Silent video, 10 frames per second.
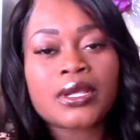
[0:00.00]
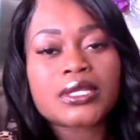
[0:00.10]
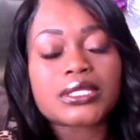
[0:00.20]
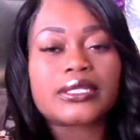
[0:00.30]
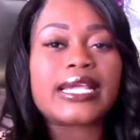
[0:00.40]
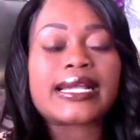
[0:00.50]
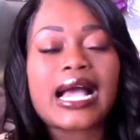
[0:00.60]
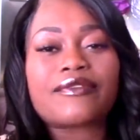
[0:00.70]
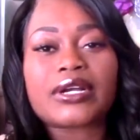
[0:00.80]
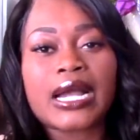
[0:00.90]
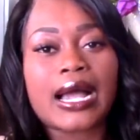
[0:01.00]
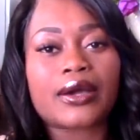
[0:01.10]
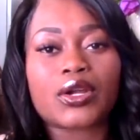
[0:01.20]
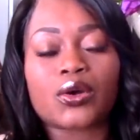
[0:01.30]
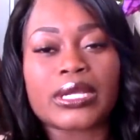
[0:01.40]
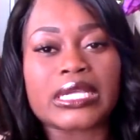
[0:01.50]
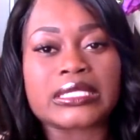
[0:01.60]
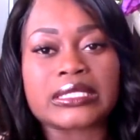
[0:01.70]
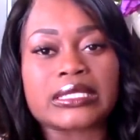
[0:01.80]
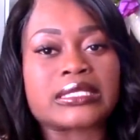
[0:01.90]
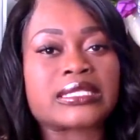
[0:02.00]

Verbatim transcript: So, Nick Avocado is this